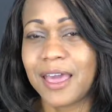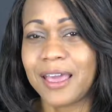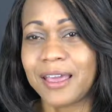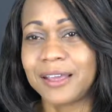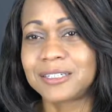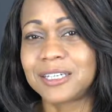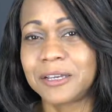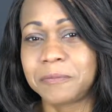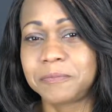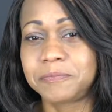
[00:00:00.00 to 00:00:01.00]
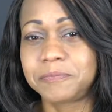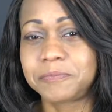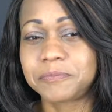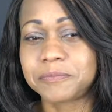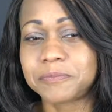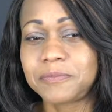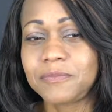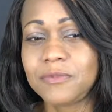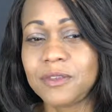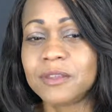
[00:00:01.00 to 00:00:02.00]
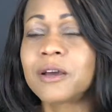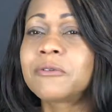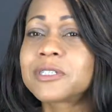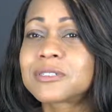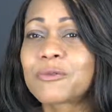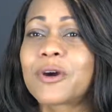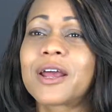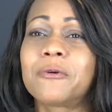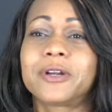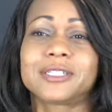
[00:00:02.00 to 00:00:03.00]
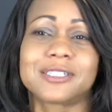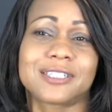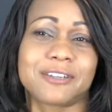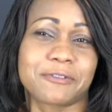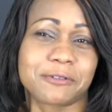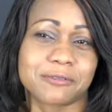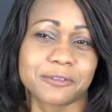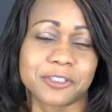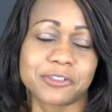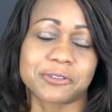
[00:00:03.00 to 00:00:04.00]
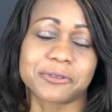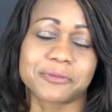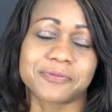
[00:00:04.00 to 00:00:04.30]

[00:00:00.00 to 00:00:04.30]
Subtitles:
And that was what I wanted to see if it was really true.